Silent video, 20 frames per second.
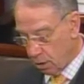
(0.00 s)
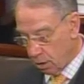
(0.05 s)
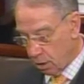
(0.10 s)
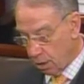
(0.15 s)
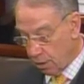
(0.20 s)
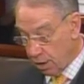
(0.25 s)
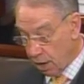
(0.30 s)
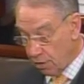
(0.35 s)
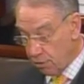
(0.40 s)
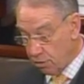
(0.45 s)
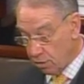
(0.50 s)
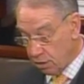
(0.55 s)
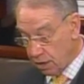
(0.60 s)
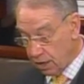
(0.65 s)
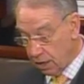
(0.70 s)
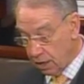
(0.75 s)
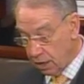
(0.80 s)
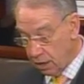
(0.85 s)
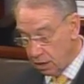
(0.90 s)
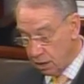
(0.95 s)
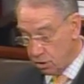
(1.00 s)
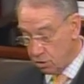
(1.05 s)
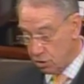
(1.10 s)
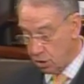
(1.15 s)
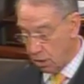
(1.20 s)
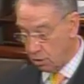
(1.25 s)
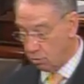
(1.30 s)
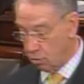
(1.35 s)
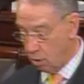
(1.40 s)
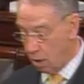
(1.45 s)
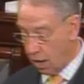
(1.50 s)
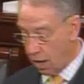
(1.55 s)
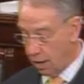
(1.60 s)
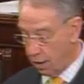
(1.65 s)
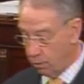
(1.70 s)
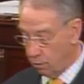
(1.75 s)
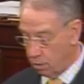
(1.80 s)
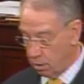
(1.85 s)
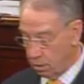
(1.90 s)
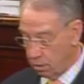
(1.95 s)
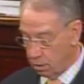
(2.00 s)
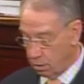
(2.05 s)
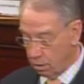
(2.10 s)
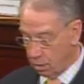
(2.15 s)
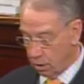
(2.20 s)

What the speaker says: Another teen in central Iowa